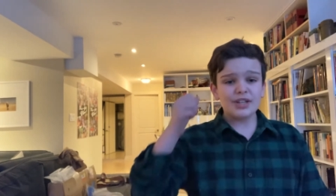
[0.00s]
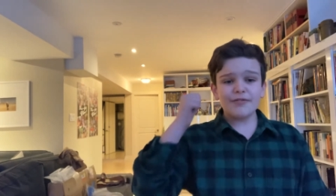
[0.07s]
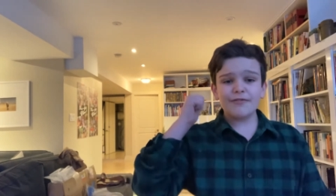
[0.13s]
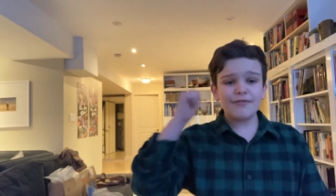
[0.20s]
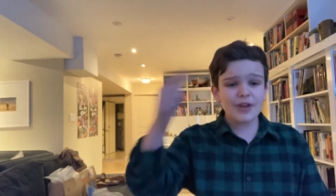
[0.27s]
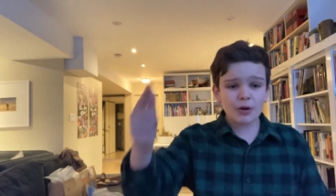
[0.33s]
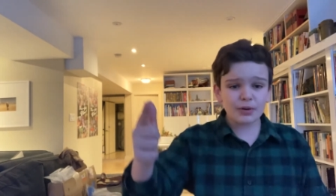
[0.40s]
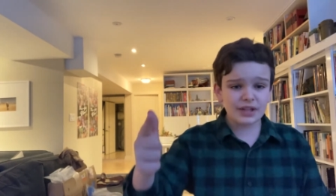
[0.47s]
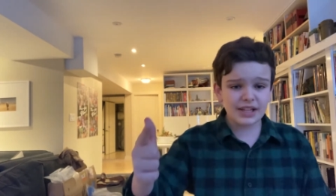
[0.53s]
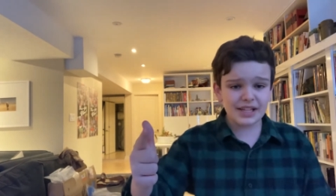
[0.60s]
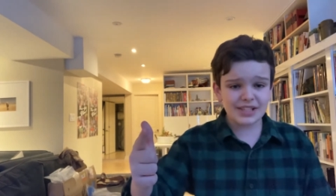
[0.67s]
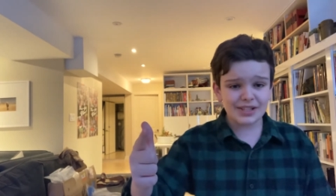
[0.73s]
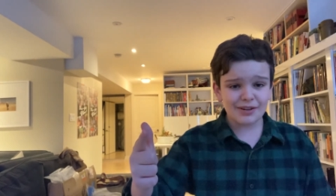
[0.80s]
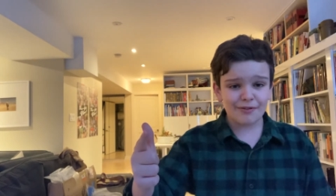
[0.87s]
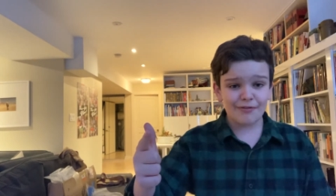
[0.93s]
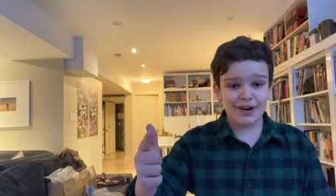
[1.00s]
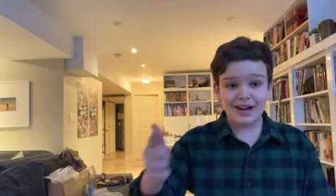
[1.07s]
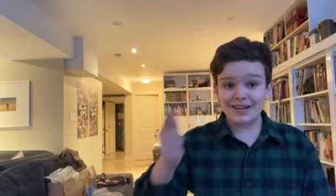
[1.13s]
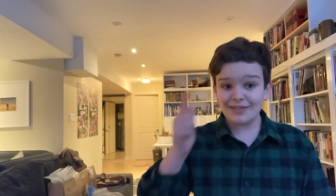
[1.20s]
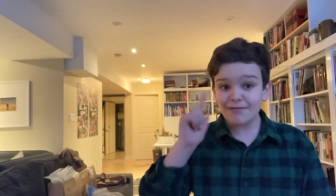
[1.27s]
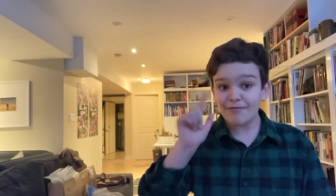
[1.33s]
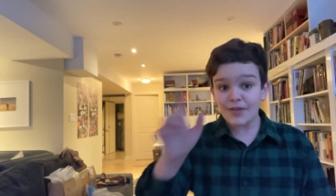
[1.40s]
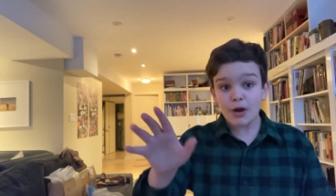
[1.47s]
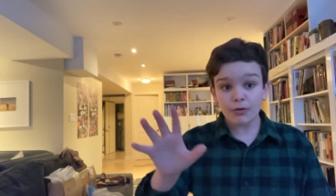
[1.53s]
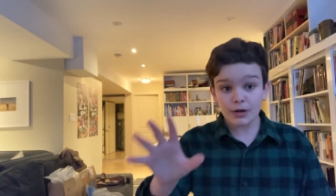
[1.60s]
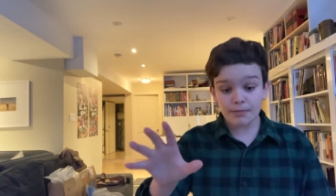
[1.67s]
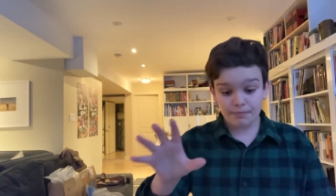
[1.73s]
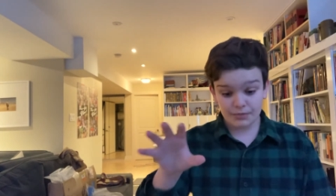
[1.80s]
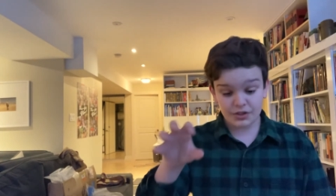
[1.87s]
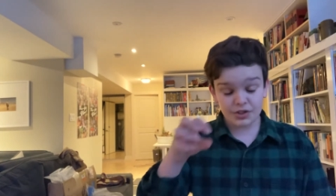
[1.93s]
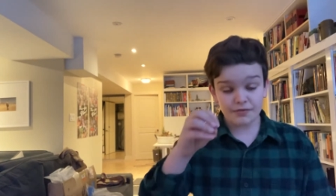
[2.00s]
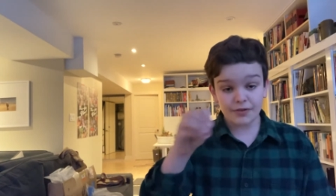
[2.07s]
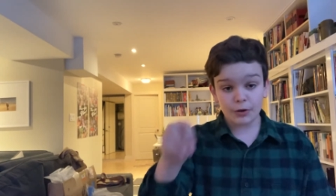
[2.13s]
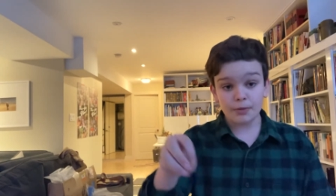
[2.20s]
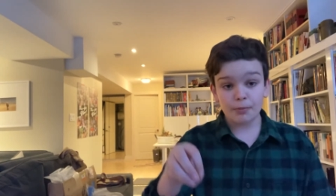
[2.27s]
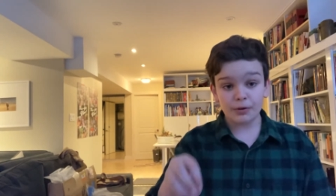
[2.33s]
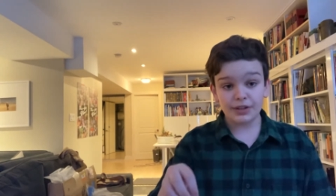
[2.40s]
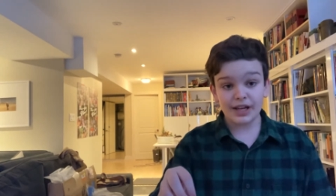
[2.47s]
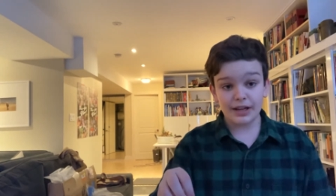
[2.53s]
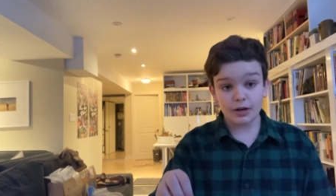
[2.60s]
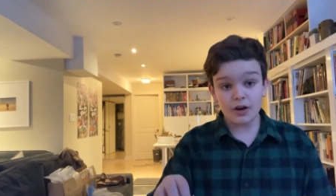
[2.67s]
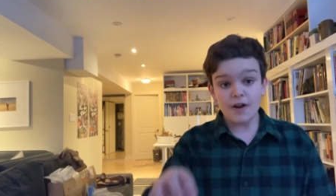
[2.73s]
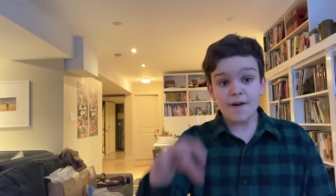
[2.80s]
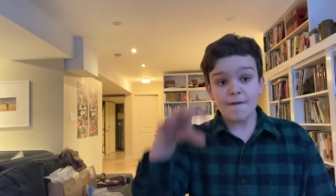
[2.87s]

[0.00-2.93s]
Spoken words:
very easy to find. This is a very important category.